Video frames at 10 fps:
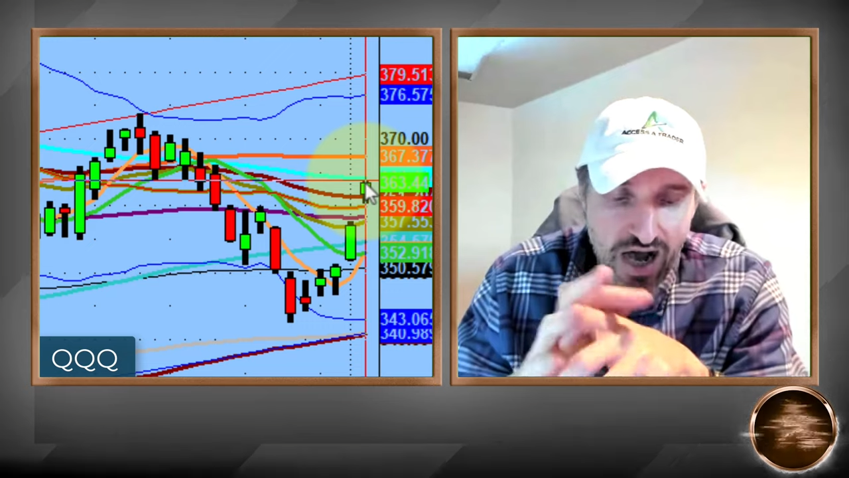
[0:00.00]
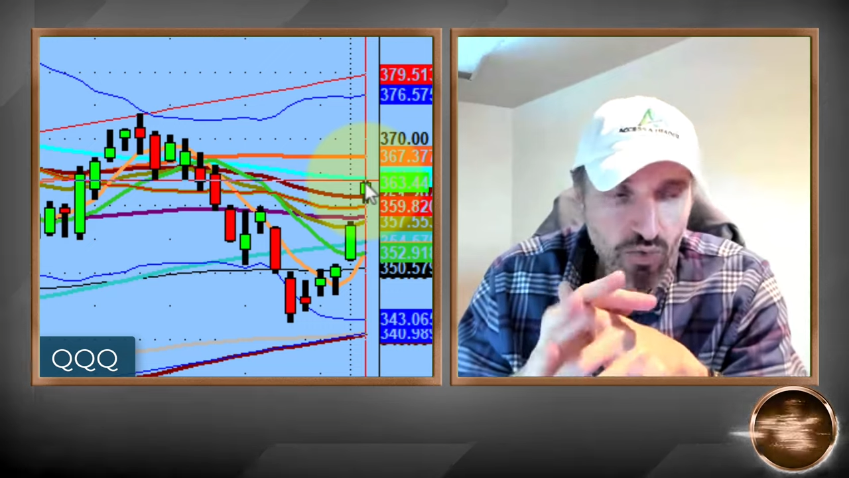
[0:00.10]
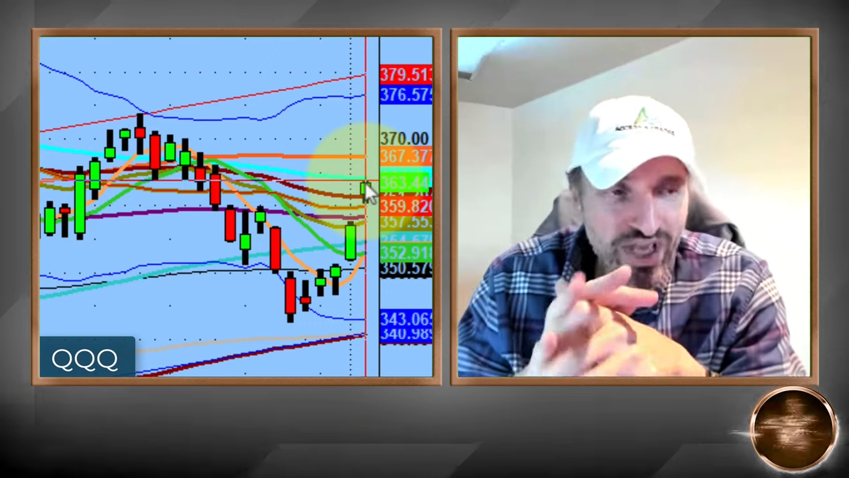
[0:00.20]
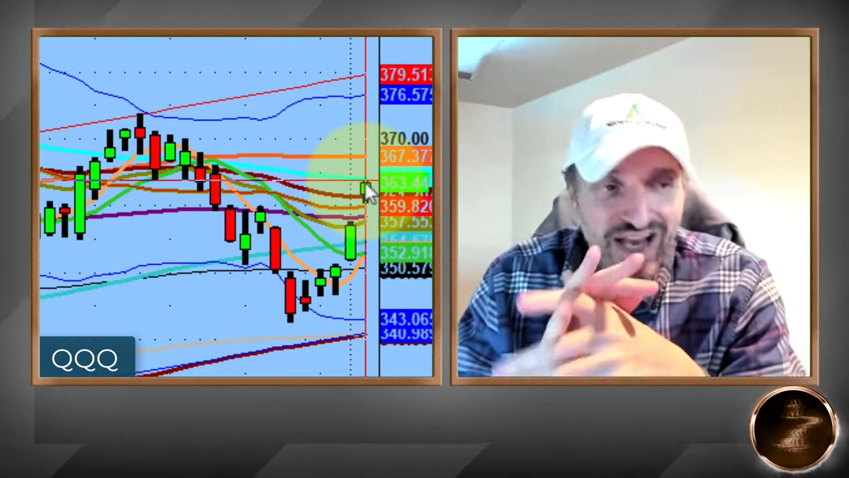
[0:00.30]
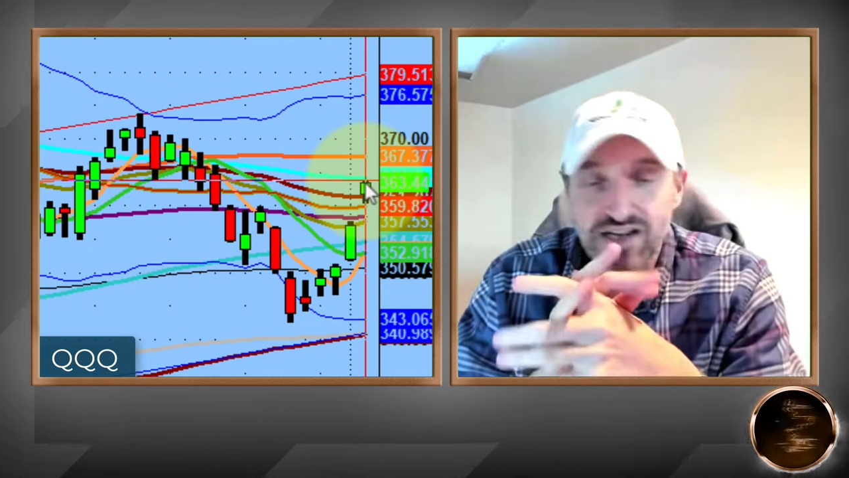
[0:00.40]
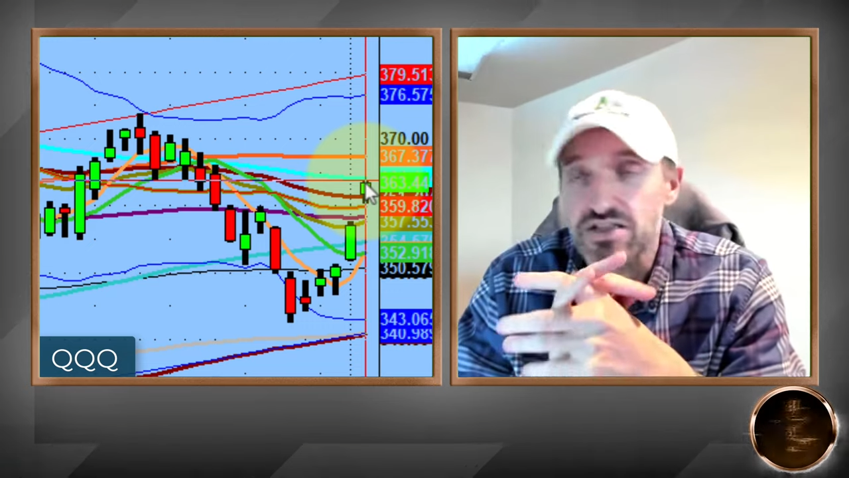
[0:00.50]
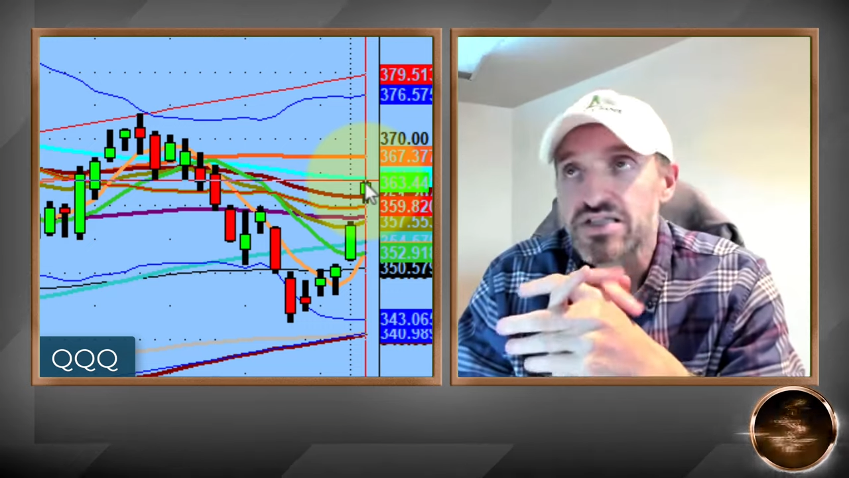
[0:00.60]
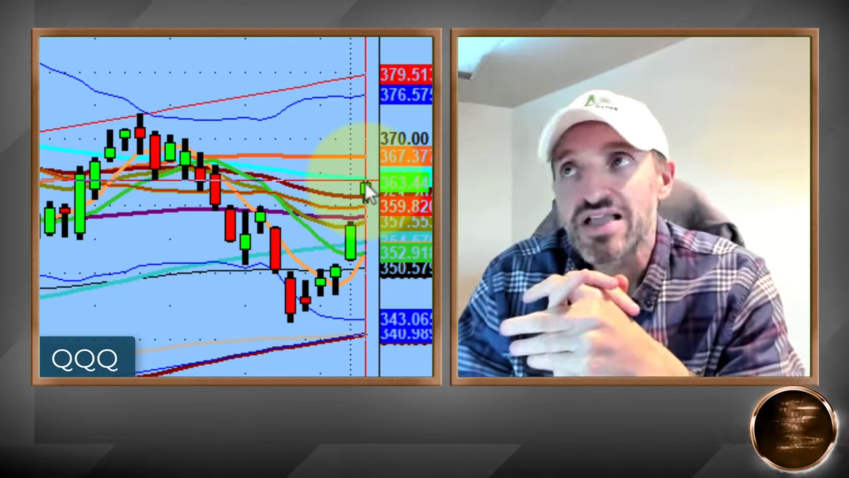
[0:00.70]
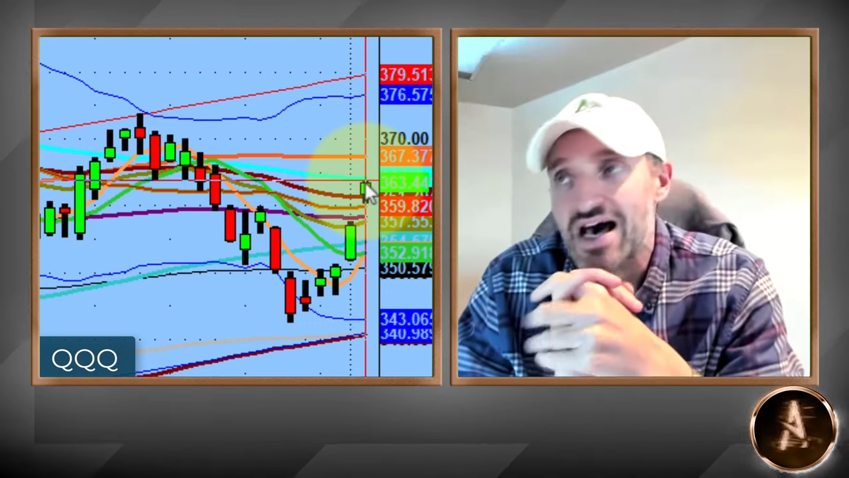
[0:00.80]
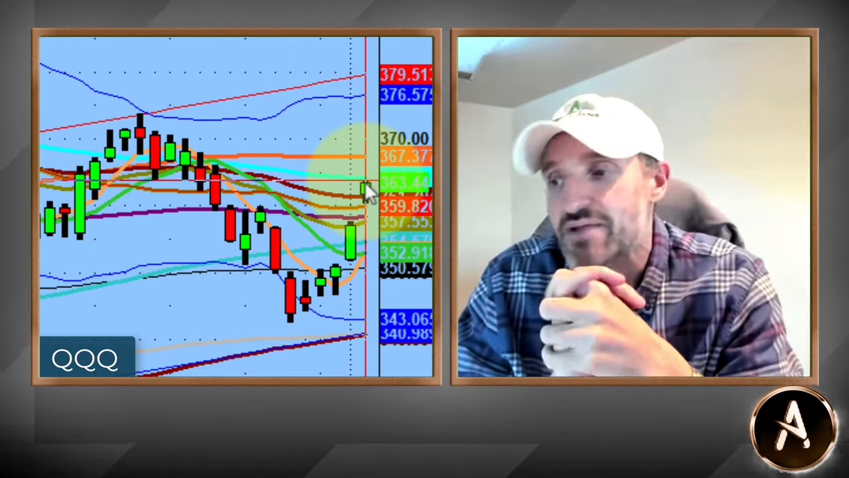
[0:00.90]
Uh, we had a
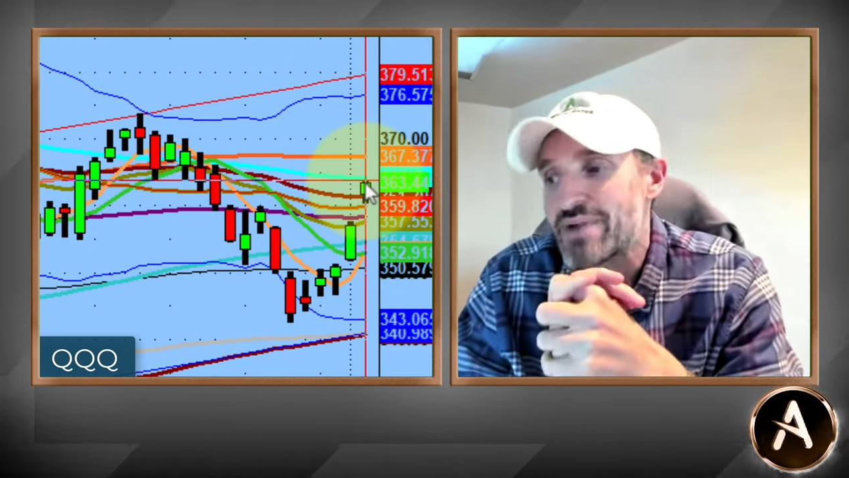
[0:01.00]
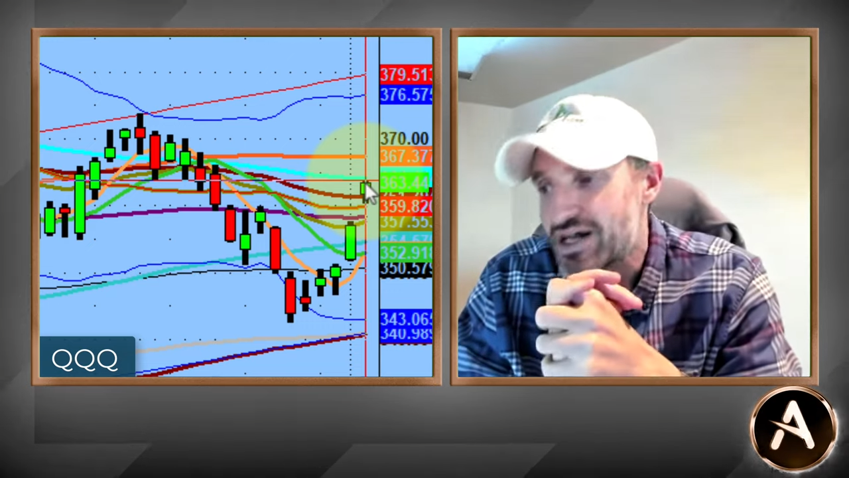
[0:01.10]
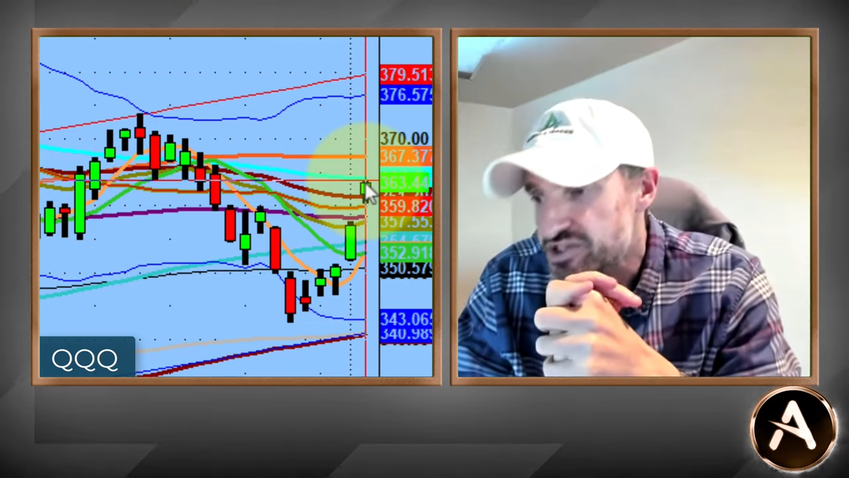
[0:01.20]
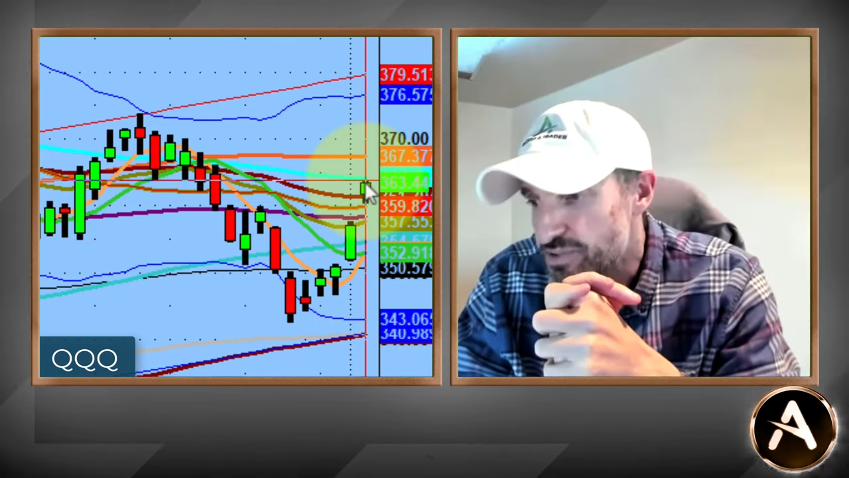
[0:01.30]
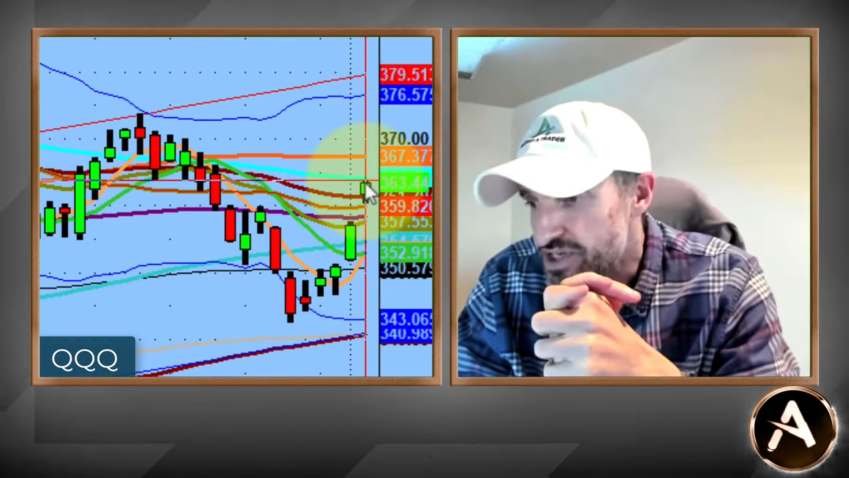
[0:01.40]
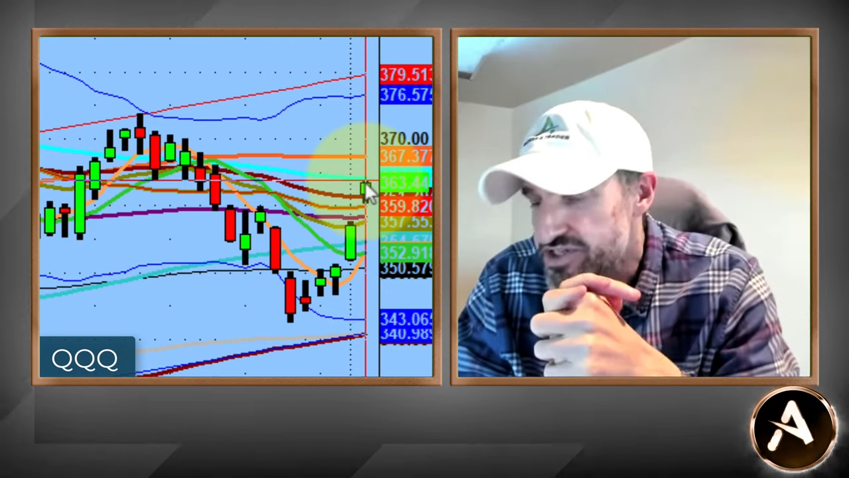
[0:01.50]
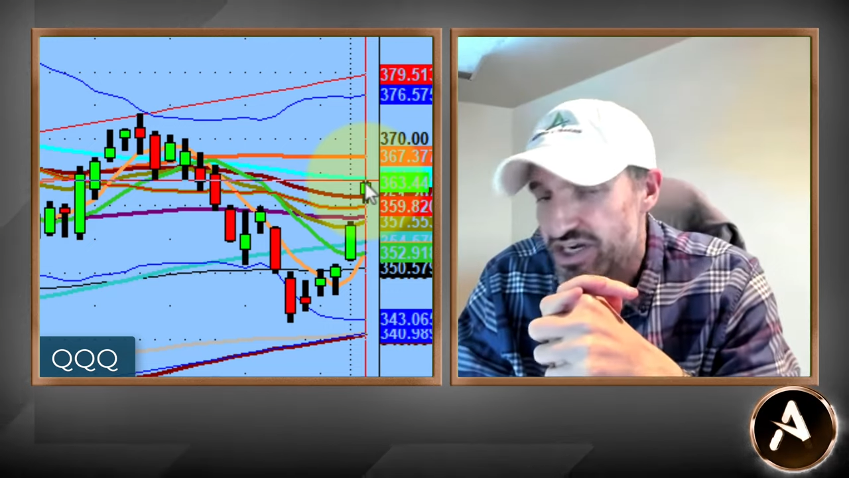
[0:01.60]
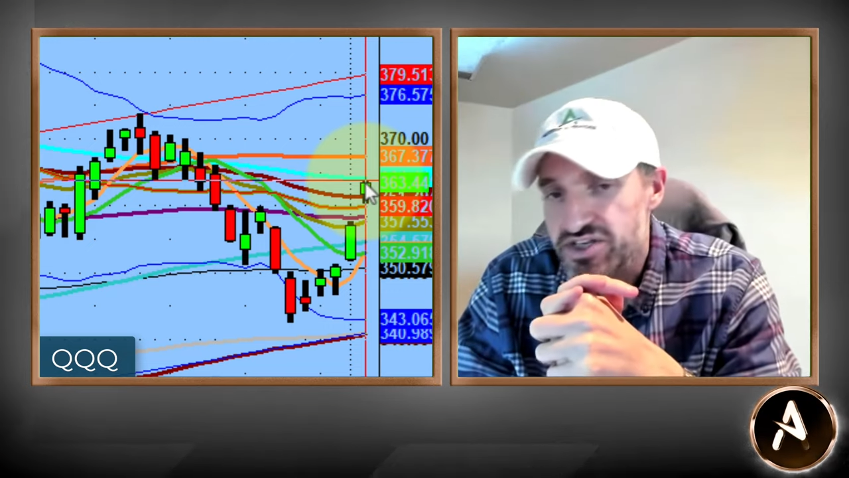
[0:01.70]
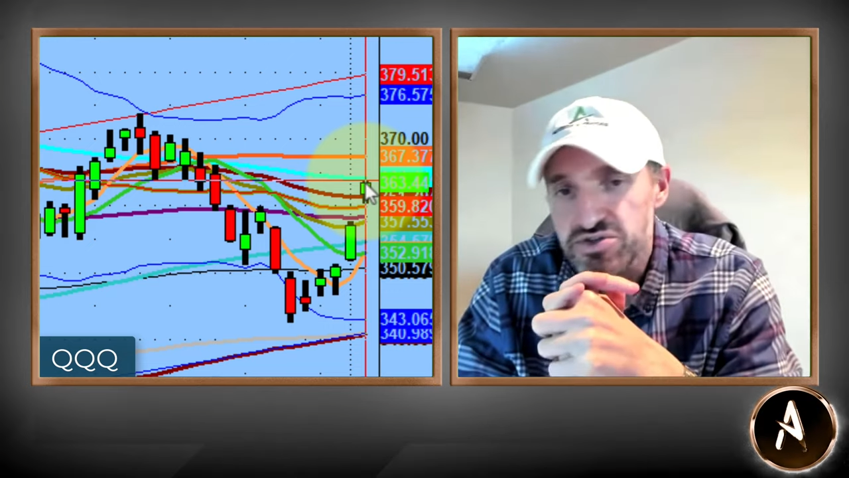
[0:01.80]
lot of bounce plays today.